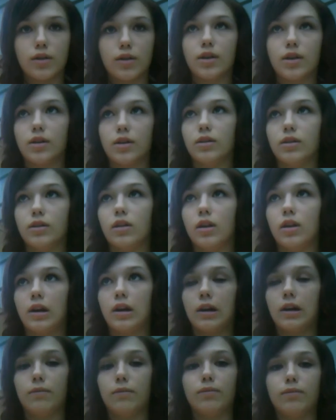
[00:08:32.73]
then
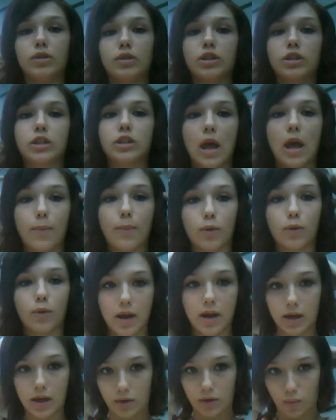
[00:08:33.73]

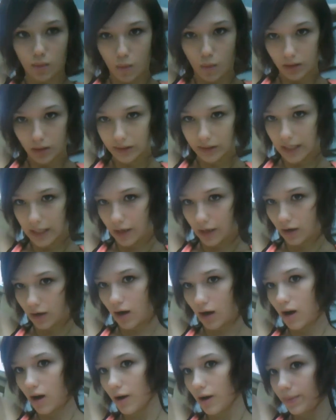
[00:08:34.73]
separate one
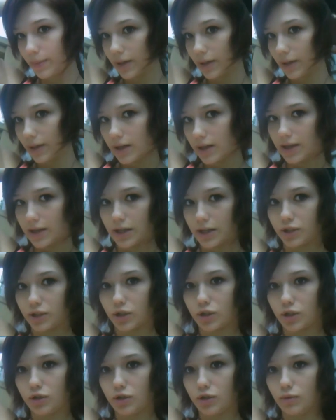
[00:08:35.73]
layer up and
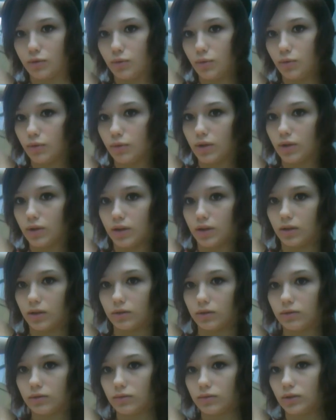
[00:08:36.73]
just do
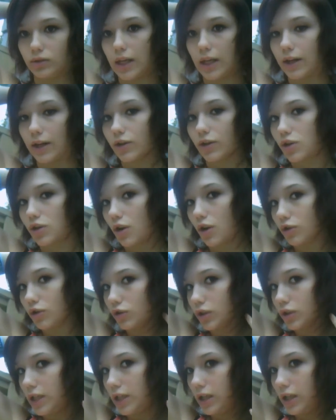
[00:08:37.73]
the layers
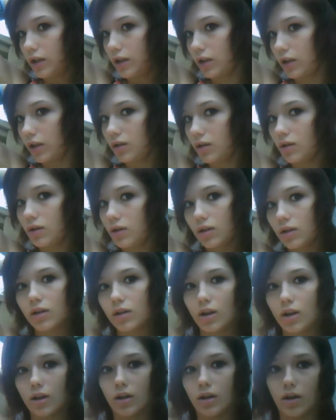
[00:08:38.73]
underneath.
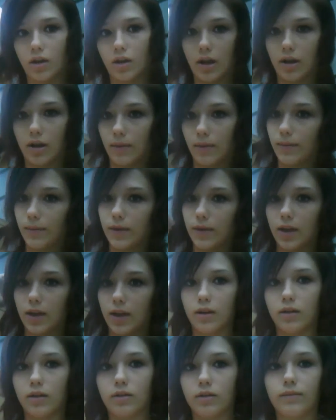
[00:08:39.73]

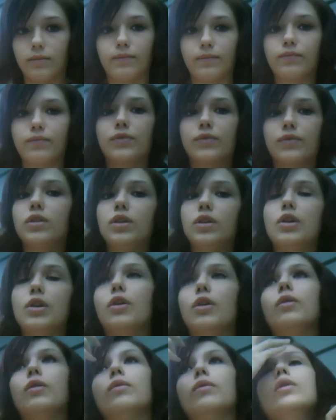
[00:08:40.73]
Then,
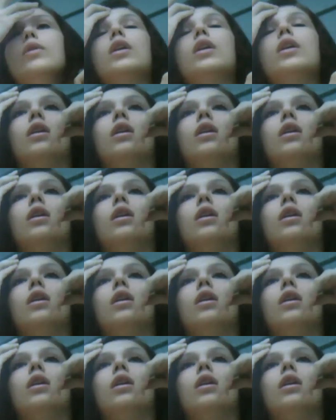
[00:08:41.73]
you'll